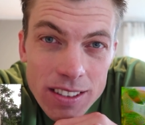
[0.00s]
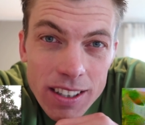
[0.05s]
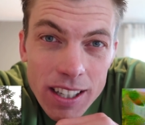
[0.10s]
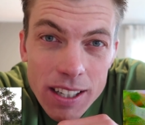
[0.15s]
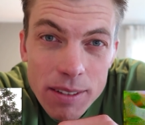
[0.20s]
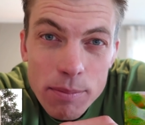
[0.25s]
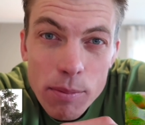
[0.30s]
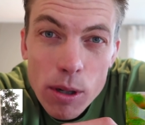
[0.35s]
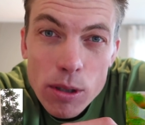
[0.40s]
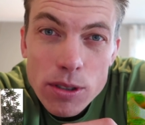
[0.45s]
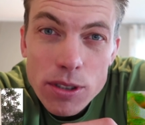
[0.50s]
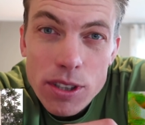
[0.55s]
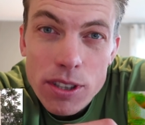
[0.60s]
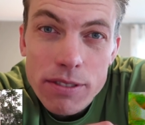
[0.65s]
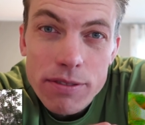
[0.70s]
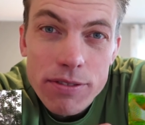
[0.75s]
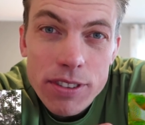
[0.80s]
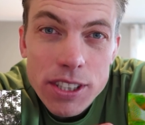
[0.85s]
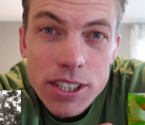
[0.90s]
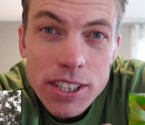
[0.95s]
Like most
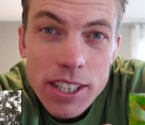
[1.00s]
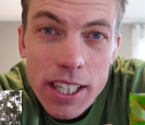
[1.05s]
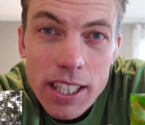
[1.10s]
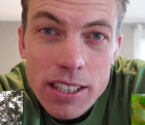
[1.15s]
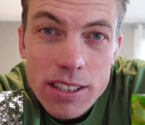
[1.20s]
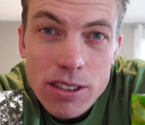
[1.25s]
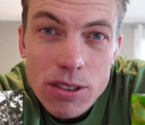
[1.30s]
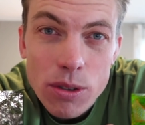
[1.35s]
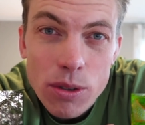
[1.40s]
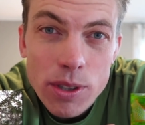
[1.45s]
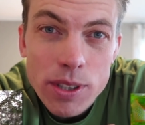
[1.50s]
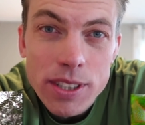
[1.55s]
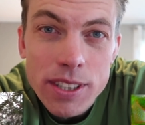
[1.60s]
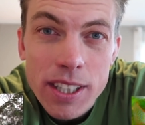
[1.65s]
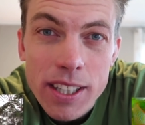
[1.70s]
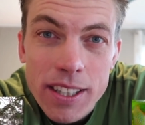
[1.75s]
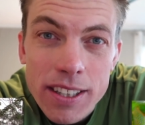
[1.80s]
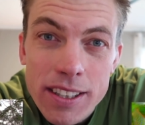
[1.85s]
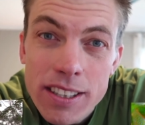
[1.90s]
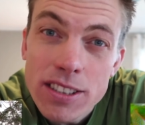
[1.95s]
good fish tank
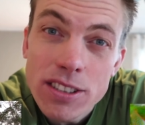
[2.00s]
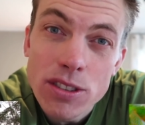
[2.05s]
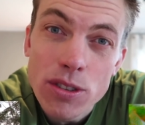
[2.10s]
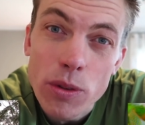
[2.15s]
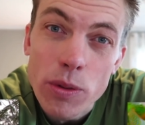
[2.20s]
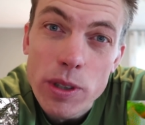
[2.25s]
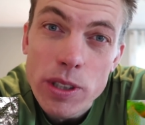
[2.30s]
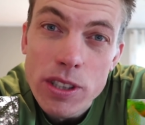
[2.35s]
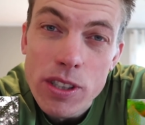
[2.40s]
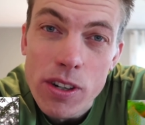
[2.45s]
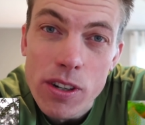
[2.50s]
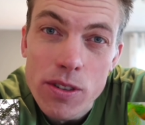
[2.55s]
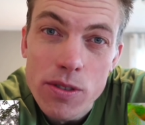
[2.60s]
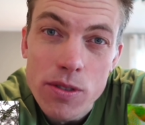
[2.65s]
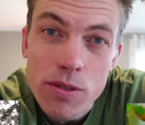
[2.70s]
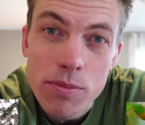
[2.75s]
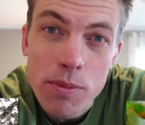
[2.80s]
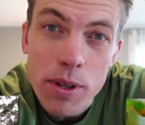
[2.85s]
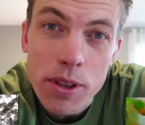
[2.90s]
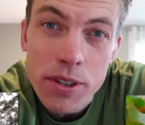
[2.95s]
stories, this story starts
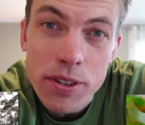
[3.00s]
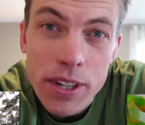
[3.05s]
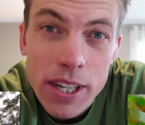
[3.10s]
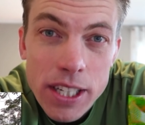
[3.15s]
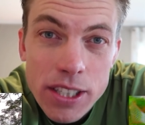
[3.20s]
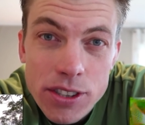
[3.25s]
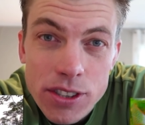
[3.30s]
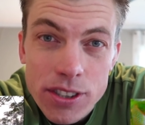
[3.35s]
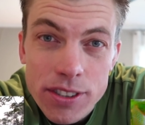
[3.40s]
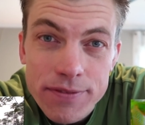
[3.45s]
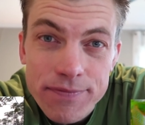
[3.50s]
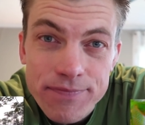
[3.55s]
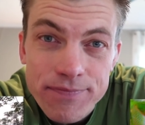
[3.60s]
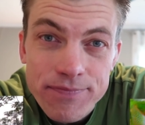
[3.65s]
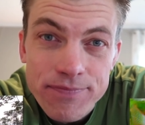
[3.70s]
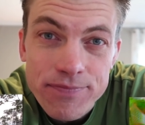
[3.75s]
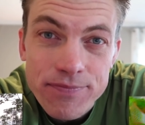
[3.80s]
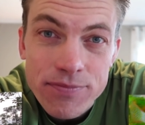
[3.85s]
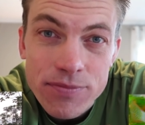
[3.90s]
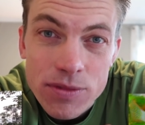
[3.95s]
with Mother Nature.
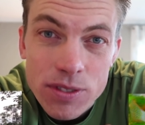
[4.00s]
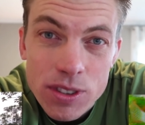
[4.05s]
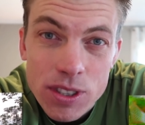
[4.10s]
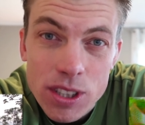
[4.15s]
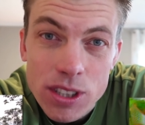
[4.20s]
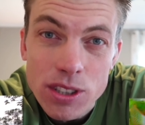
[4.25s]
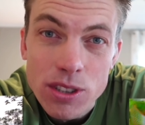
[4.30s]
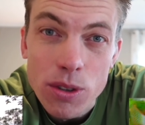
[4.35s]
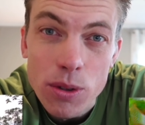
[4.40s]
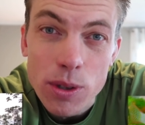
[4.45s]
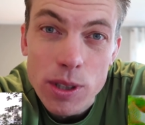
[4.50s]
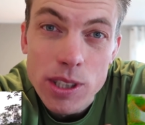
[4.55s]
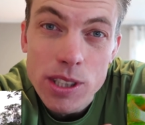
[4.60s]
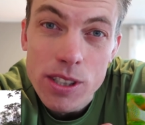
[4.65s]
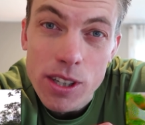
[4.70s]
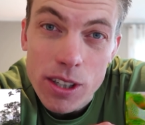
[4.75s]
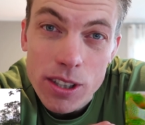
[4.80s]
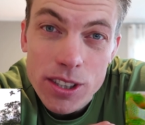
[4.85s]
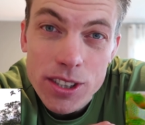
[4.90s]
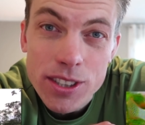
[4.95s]
This story
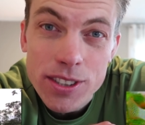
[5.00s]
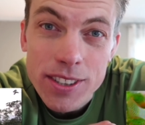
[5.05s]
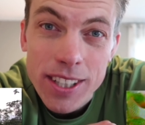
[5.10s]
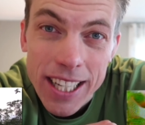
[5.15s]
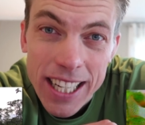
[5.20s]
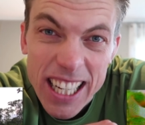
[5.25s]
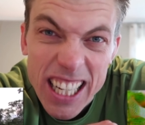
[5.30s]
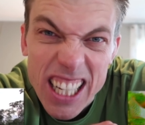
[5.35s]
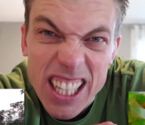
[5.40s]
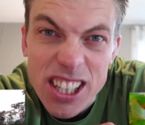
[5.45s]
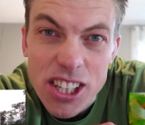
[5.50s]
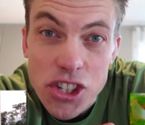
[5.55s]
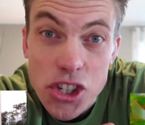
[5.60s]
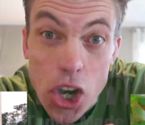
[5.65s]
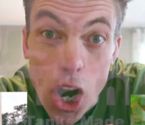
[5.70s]
starts in the